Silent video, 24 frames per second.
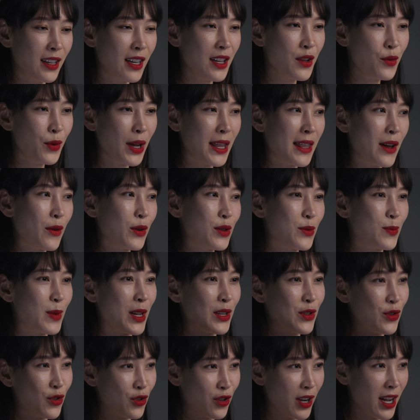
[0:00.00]
In a way, that was
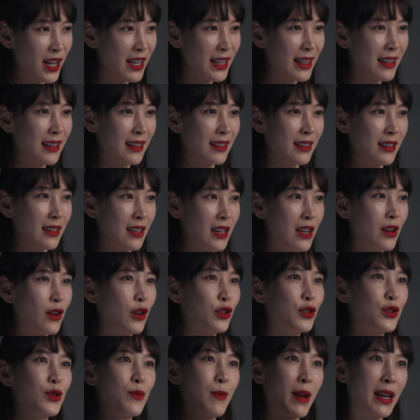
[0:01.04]
my strength and
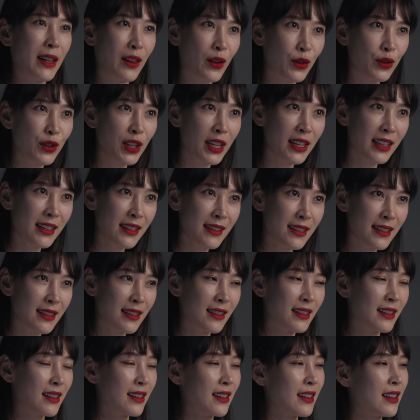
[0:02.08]
also my loneliness.